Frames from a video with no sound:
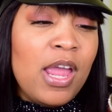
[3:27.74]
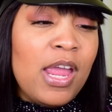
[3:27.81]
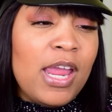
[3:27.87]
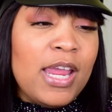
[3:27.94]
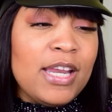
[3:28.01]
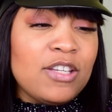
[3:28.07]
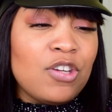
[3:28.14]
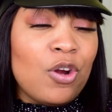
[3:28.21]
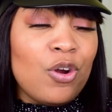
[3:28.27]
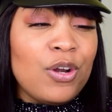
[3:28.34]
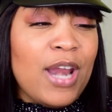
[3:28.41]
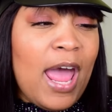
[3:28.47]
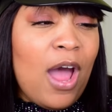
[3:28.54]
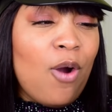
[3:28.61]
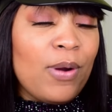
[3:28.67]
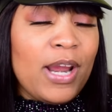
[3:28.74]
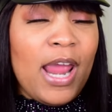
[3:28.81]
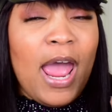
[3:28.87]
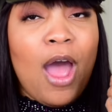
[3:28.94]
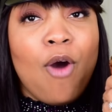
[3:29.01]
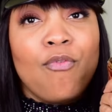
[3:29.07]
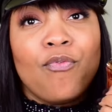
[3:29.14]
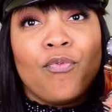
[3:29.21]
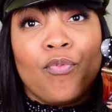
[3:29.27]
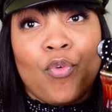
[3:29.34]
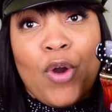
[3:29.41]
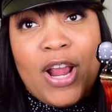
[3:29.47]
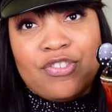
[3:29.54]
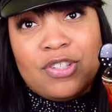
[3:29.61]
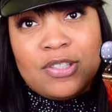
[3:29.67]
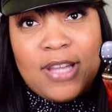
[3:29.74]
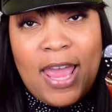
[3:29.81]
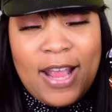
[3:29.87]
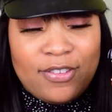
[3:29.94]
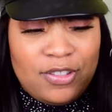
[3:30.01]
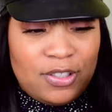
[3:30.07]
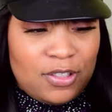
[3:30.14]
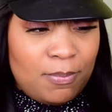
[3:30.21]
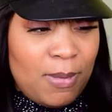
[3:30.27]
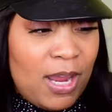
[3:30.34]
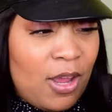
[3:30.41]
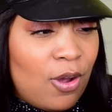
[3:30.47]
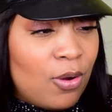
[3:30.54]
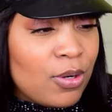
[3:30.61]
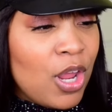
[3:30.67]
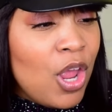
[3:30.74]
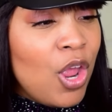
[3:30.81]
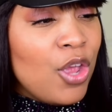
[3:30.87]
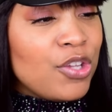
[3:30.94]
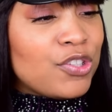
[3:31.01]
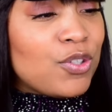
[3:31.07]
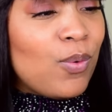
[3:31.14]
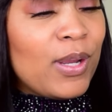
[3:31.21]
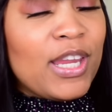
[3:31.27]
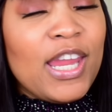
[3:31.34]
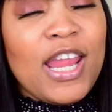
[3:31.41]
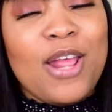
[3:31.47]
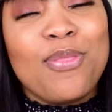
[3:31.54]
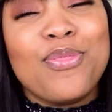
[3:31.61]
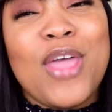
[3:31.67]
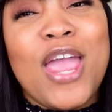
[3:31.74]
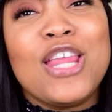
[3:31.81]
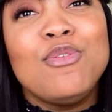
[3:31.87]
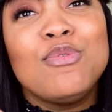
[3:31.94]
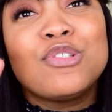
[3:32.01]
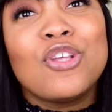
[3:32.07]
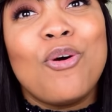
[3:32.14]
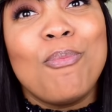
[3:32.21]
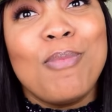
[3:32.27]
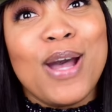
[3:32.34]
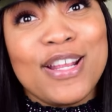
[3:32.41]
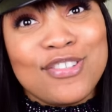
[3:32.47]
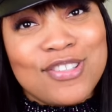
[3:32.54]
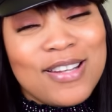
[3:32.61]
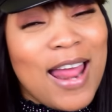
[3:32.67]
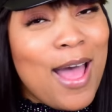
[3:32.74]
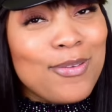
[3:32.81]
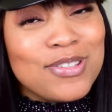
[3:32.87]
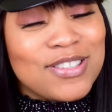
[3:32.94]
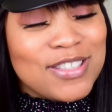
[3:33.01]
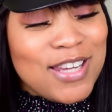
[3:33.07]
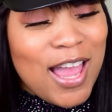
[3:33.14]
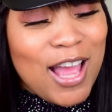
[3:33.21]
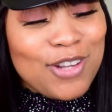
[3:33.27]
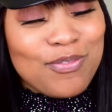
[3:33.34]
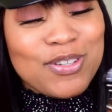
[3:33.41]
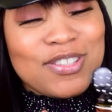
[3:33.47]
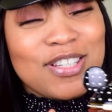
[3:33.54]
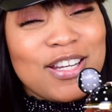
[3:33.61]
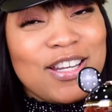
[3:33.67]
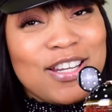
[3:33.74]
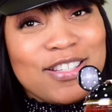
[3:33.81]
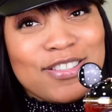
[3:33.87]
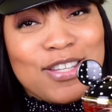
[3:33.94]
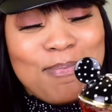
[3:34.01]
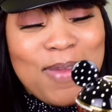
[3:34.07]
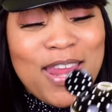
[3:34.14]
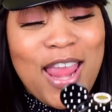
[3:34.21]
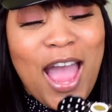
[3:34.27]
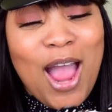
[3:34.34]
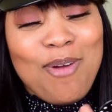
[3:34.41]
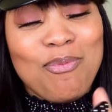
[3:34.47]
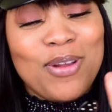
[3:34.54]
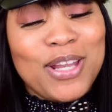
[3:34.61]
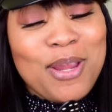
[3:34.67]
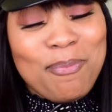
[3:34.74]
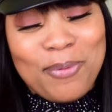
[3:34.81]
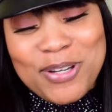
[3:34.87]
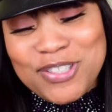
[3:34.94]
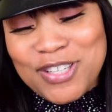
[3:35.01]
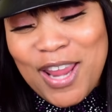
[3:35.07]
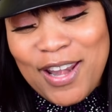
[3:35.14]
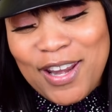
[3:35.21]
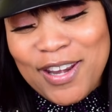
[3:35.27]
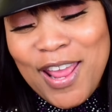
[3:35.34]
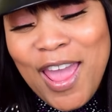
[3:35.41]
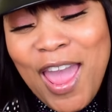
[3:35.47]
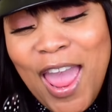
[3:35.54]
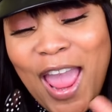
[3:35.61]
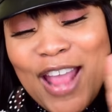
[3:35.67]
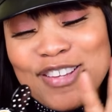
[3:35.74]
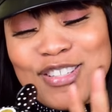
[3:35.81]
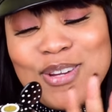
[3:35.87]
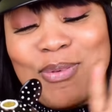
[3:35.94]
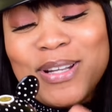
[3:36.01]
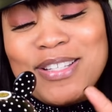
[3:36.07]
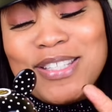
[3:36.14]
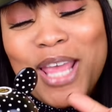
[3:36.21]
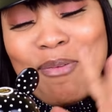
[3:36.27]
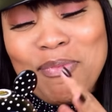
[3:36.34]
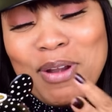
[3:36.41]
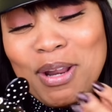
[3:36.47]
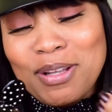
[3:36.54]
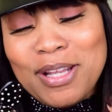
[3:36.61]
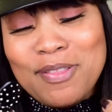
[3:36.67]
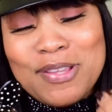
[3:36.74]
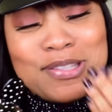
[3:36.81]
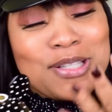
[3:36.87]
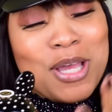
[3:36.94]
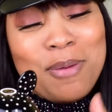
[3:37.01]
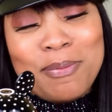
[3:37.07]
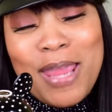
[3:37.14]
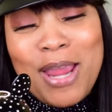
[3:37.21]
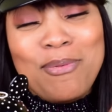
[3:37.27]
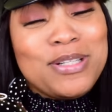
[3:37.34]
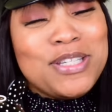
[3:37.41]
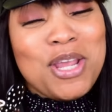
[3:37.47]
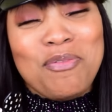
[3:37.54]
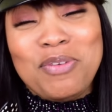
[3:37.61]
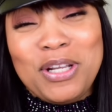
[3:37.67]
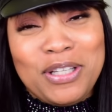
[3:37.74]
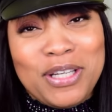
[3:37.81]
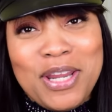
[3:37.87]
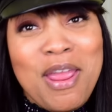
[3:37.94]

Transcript: it turned out and how fresh this actually smelled. So again, thank you so much to the House of Sillage for sending this to me. I really appreciate it. And this cupcake would definitely